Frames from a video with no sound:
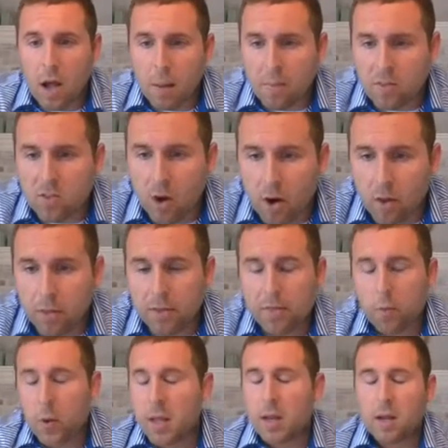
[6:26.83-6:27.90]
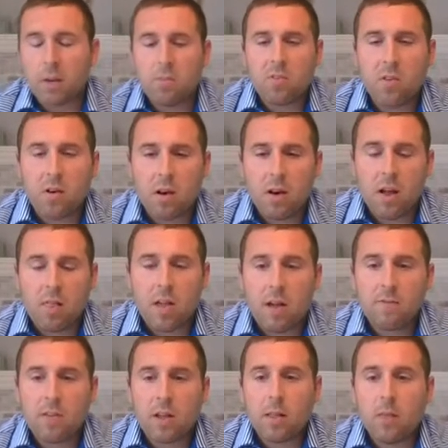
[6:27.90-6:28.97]
Sorry, Lithuania. I'm sorry, not
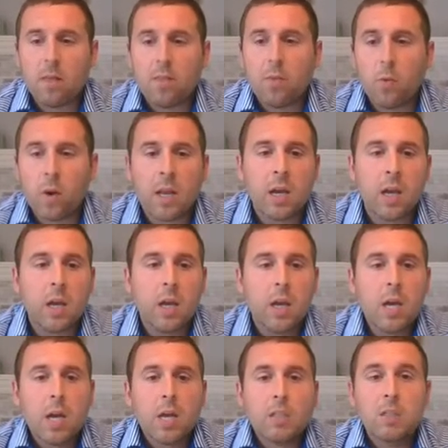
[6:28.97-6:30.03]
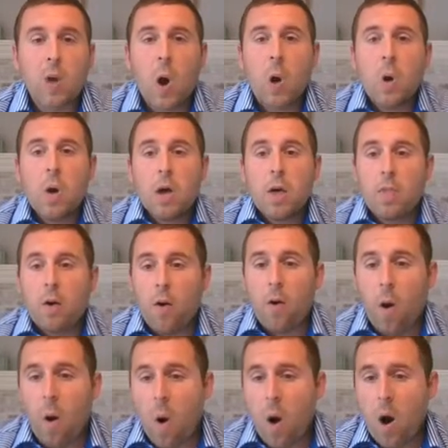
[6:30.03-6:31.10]
Latvia, Lithuania. So there
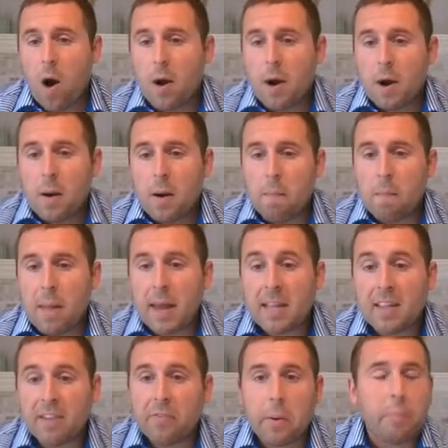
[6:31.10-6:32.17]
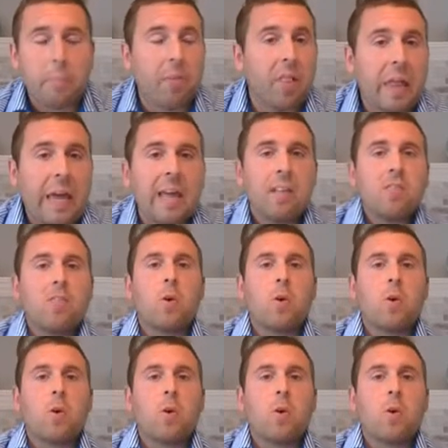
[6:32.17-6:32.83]
are many different plains,